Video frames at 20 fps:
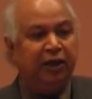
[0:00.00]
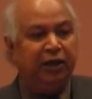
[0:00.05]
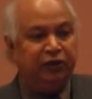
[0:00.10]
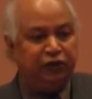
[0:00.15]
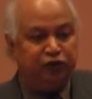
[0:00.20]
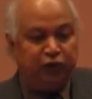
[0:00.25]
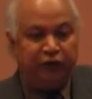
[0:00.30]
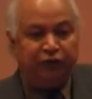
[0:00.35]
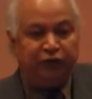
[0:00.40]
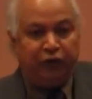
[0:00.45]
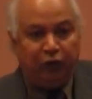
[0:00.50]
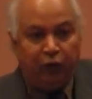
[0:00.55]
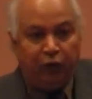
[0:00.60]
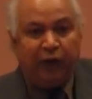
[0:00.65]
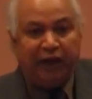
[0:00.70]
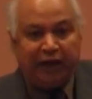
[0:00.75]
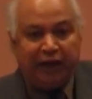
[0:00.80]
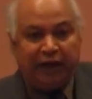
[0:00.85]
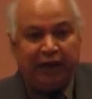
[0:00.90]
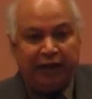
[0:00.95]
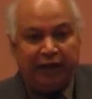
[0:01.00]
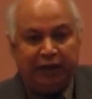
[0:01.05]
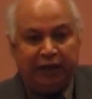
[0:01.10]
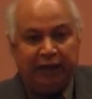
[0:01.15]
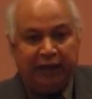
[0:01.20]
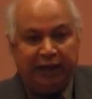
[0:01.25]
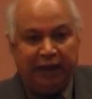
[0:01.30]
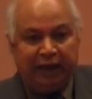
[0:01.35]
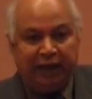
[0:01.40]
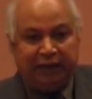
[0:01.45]
So if you look at, uh,
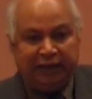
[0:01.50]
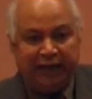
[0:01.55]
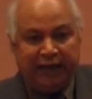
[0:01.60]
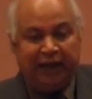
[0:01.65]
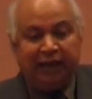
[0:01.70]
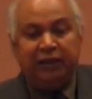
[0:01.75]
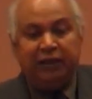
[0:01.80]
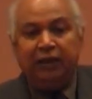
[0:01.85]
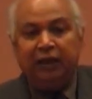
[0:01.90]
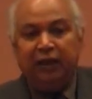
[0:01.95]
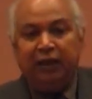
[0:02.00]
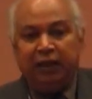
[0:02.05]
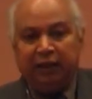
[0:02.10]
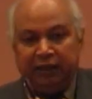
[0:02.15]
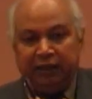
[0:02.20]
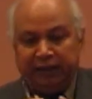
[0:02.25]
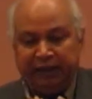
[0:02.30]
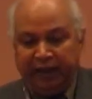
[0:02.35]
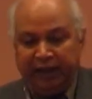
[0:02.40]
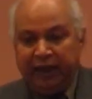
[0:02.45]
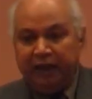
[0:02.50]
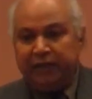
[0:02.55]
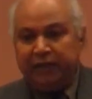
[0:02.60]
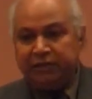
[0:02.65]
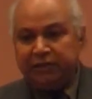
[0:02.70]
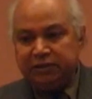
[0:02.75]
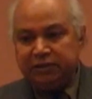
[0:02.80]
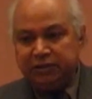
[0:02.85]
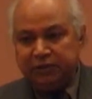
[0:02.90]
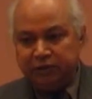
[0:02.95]
at that, there
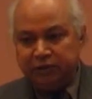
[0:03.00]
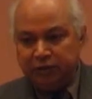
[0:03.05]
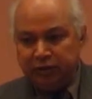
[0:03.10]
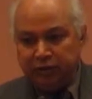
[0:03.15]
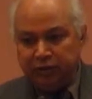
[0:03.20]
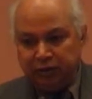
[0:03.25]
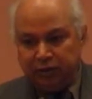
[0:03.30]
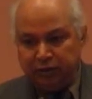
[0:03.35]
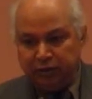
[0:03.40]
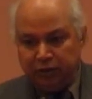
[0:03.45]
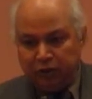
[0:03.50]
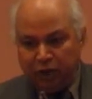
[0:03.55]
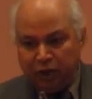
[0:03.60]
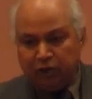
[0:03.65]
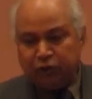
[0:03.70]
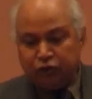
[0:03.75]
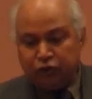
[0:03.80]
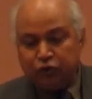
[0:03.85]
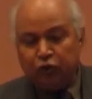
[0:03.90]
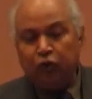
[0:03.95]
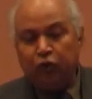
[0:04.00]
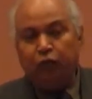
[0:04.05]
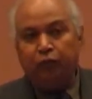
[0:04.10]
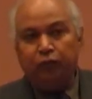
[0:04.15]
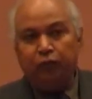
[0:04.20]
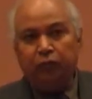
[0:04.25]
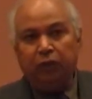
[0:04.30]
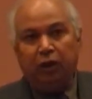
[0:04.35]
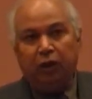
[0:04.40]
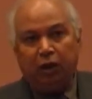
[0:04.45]
is not so,
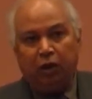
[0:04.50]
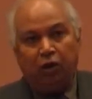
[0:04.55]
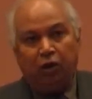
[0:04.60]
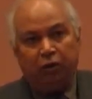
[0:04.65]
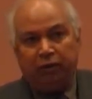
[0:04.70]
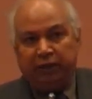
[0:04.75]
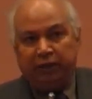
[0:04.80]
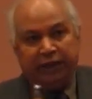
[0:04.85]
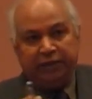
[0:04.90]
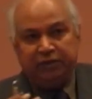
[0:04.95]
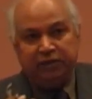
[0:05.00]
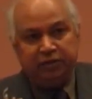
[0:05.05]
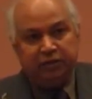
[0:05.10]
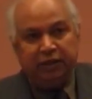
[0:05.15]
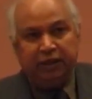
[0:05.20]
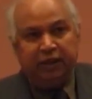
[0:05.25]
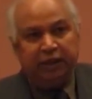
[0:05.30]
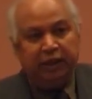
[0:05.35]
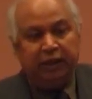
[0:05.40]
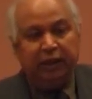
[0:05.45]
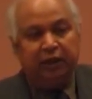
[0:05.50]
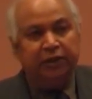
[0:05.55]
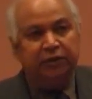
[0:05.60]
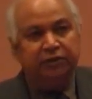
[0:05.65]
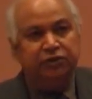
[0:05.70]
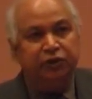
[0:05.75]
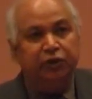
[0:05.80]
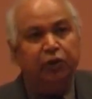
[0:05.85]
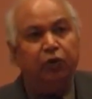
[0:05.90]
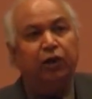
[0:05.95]
or there is uh,
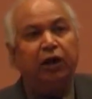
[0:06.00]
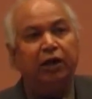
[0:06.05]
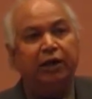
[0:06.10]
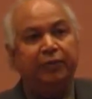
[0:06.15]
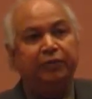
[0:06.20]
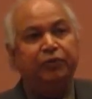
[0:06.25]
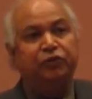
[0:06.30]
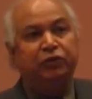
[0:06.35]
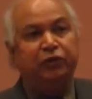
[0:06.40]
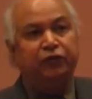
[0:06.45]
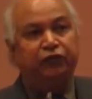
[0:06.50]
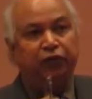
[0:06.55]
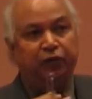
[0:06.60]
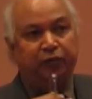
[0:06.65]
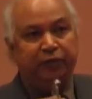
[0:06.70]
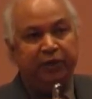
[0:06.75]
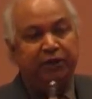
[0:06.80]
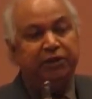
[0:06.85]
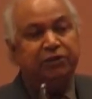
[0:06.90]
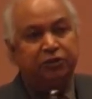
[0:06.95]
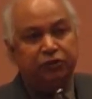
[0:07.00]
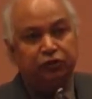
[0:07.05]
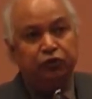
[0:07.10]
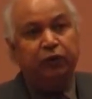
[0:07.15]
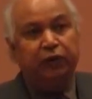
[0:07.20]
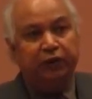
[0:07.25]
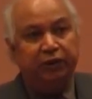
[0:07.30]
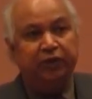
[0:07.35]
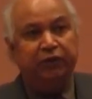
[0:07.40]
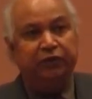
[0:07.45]
zero contribution from these
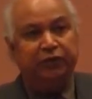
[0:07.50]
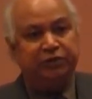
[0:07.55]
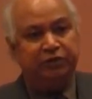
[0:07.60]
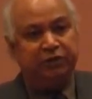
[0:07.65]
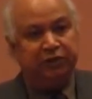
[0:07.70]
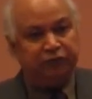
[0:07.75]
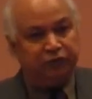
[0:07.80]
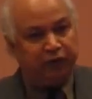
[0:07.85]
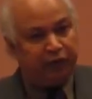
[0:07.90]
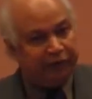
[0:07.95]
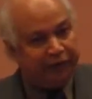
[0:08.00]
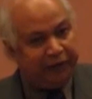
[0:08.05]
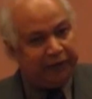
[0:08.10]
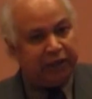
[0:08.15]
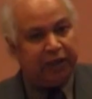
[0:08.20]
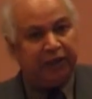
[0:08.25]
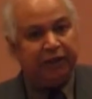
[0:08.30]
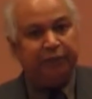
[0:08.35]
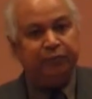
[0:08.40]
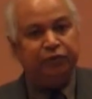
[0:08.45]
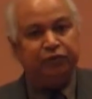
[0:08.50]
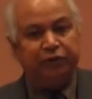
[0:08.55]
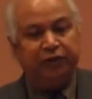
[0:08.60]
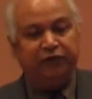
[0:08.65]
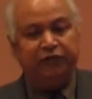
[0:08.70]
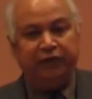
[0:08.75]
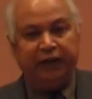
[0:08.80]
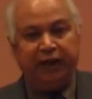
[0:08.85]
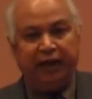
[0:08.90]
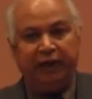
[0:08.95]
two universities. Whatever contribution
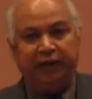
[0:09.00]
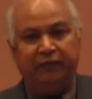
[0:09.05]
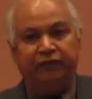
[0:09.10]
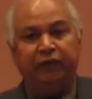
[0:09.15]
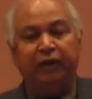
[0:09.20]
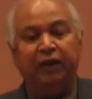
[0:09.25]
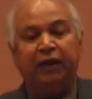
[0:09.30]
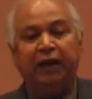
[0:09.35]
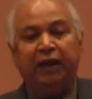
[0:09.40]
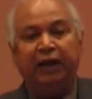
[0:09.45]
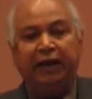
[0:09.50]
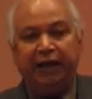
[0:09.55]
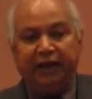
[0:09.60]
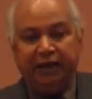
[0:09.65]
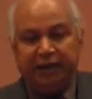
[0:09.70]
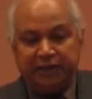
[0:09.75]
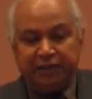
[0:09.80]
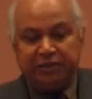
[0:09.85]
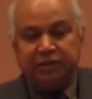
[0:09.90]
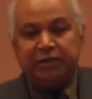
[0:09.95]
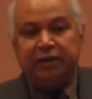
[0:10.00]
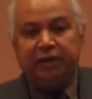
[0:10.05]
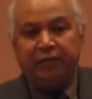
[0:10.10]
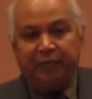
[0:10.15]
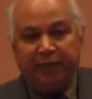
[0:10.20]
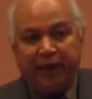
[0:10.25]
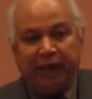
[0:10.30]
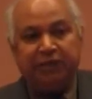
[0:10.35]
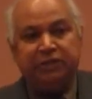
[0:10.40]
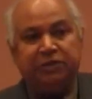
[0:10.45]
we have, it is
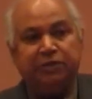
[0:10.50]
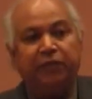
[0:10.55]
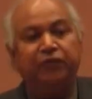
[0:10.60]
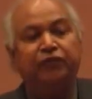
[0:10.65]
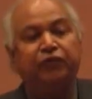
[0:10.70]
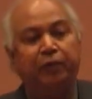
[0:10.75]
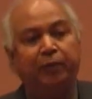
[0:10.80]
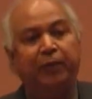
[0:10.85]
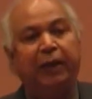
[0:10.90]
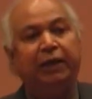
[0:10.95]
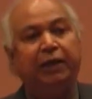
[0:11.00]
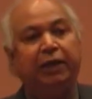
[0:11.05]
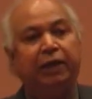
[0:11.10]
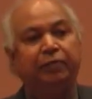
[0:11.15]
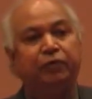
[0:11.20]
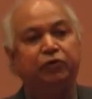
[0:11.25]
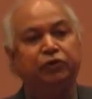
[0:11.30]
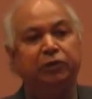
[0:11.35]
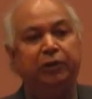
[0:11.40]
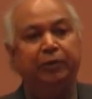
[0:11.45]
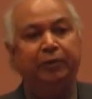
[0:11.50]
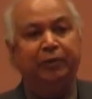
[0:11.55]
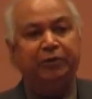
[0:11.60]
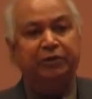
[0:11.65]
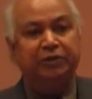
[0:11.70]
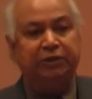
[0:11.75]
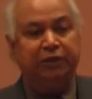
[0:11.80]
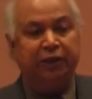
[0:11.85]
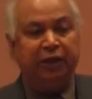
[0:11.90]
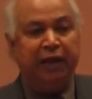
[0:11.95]
maximum from Aligarh Muslim
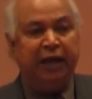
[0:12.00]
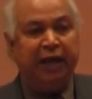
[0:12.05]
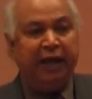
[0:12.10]
University.